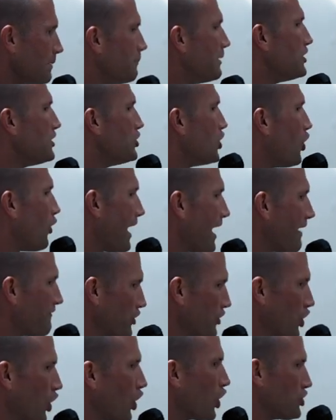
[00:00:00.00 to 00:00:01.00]
But you don't
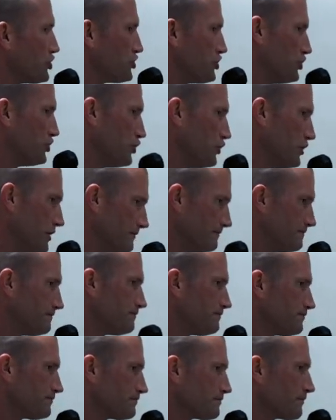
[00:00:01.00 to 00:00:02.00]
have the courage to do it.
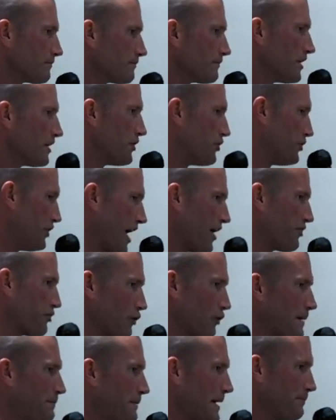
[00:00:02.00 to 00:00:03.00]
You got
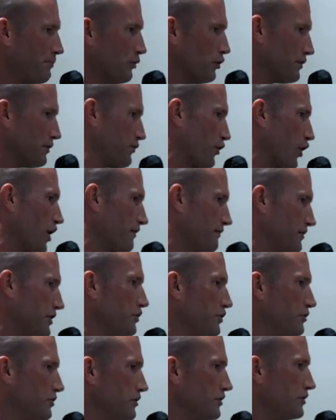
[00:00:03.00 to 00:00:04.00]
three people in front of
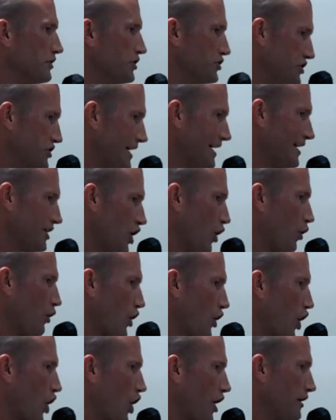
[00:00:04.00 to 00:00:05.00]
you, you see it
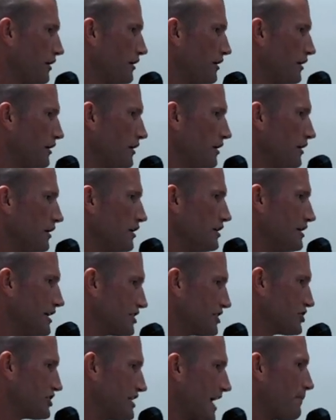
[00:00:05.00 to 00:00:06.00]
going on, do
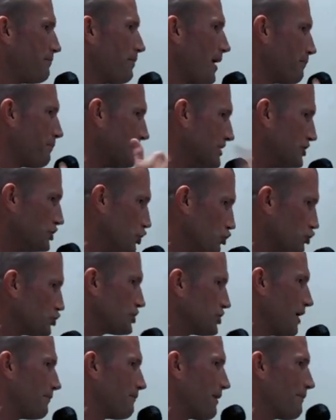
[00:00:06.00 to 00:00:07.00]
you step up and do
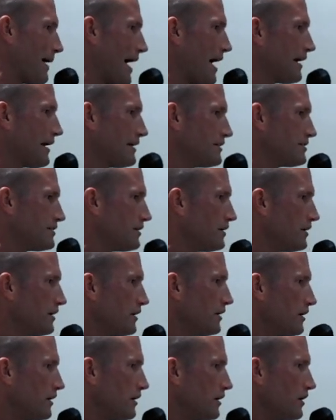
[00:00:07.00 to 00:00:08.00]
something about it?
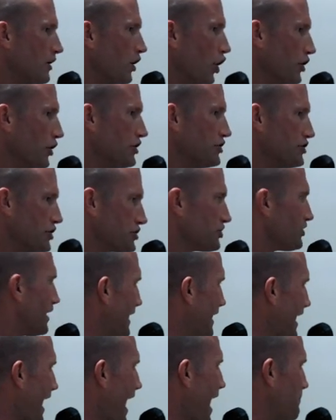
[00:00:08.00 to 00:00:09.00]
Or do you just
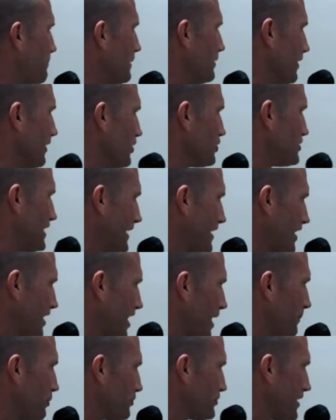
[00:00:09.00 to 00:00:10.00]
let it happen? Let her take a
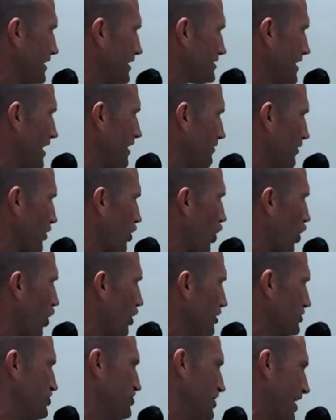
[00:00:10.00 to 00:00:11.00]
couple things out of the
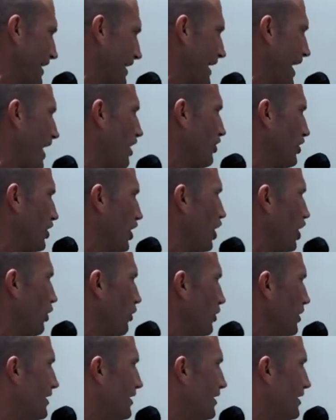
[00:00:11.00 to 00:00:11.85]
cart, check out, go.